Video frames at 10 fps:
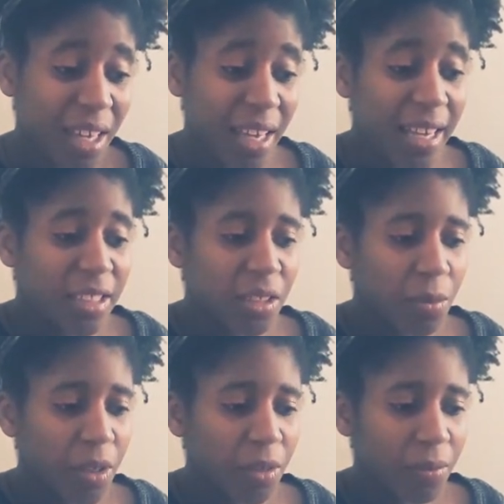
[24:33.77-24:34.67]
So we're
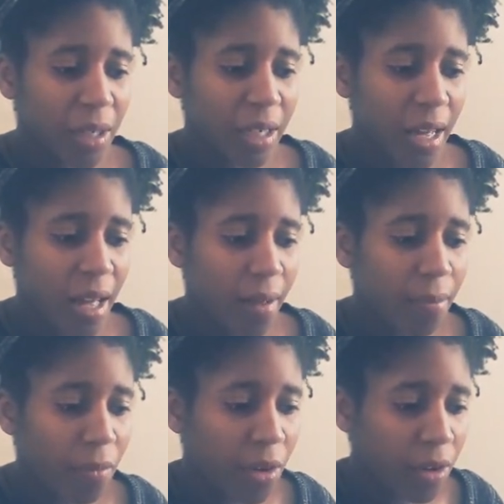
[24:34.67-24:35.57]
going to read
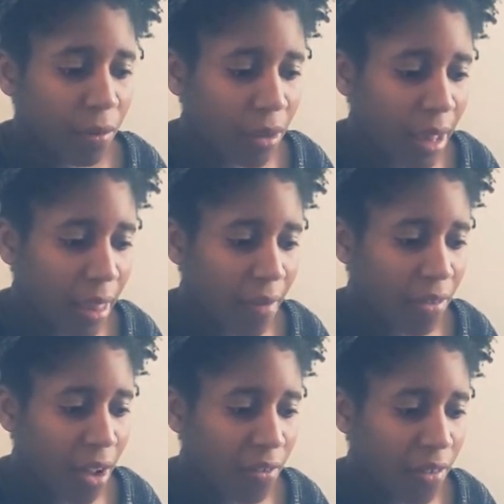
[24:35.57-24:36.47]
where I left
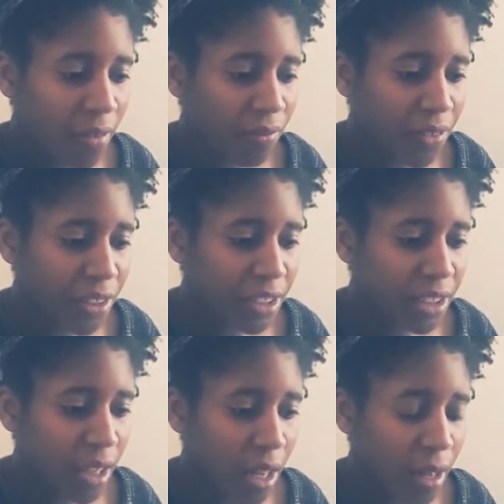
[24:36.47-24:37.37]
off on verse
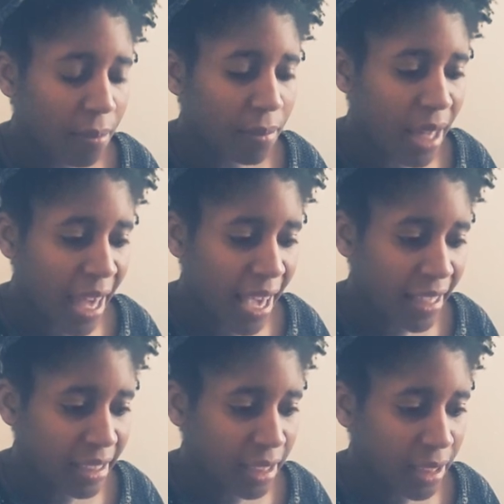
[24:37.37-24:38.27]
8.
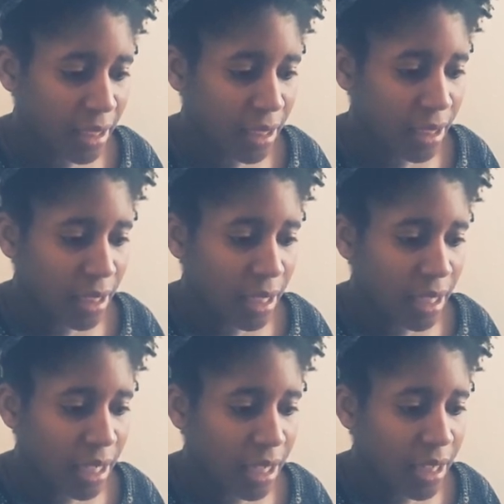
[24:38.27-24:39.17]

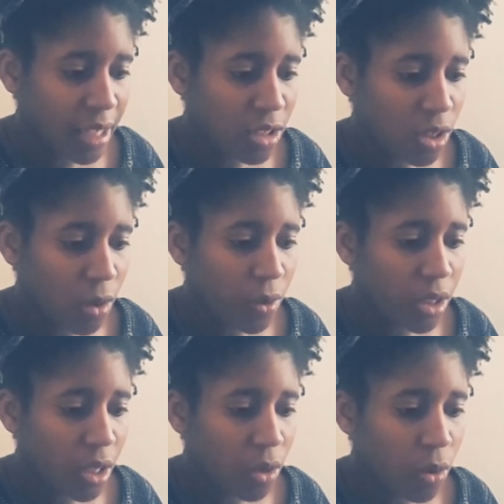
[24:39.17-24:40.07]
He that soweth
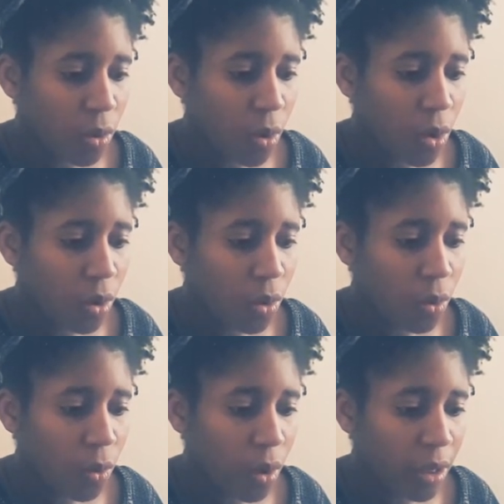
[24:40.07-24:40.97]
in
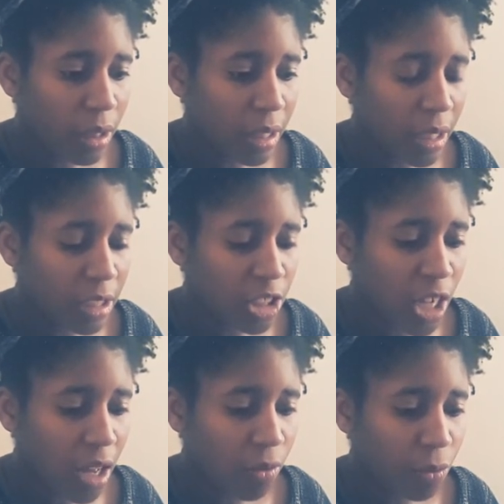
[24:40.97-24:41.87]
quarrelly
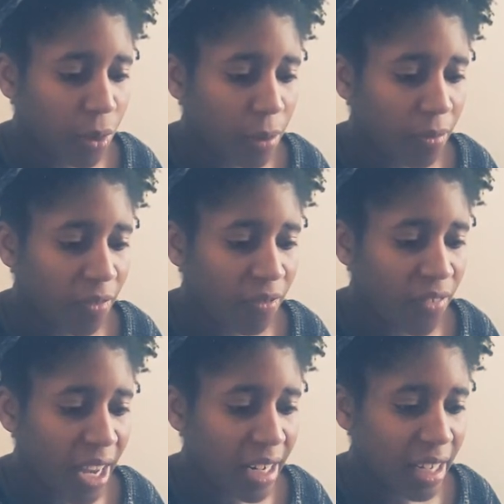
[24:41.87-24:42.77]
shall reap
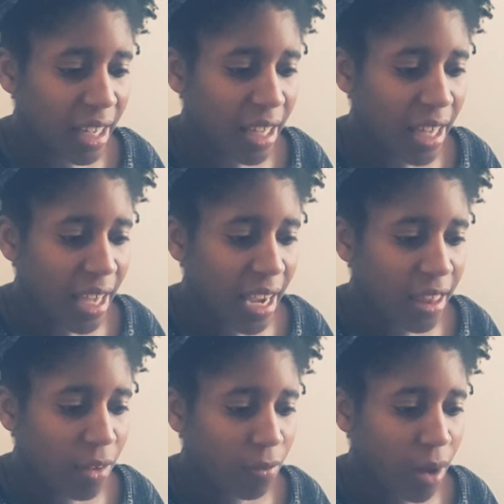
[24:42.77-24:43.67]
vanity, and
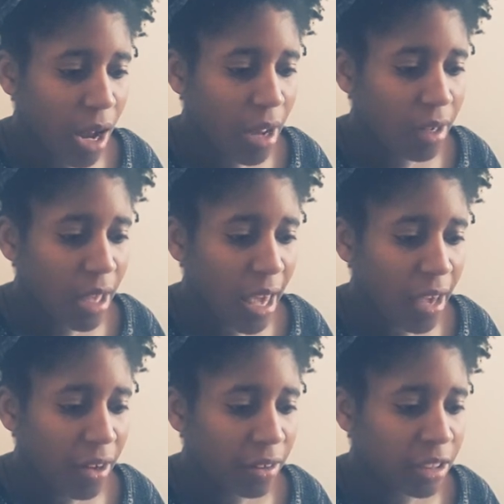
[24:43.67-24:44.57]
the rod of
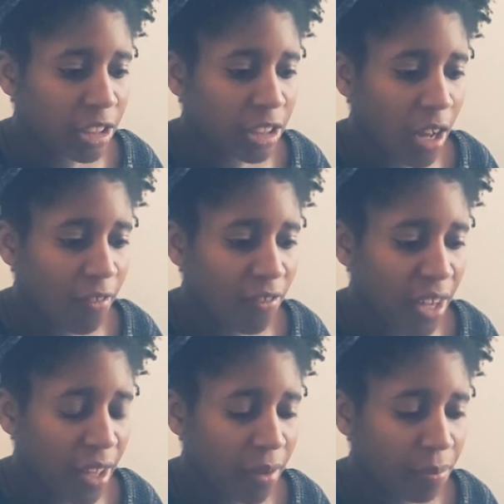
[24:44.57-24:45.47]
anger shall
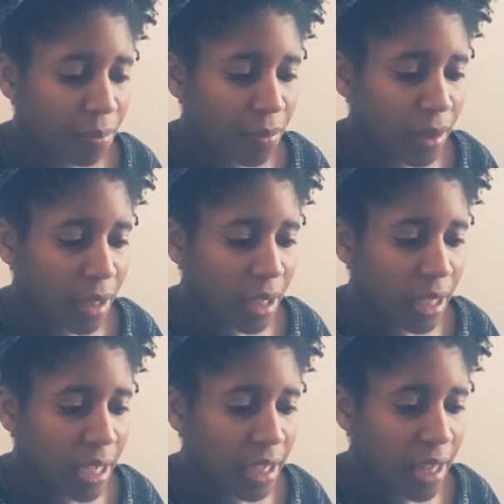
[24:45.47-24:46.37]
fail.
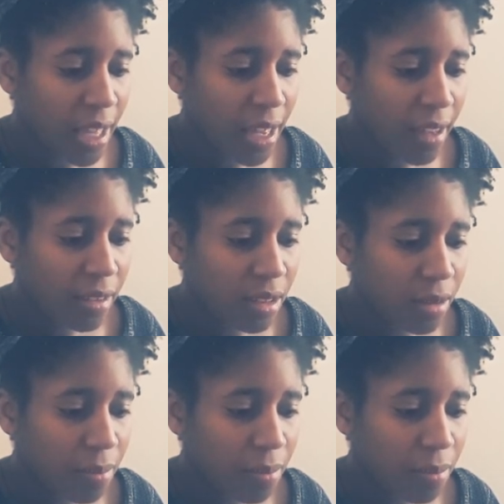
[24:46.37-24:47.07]
He that hath the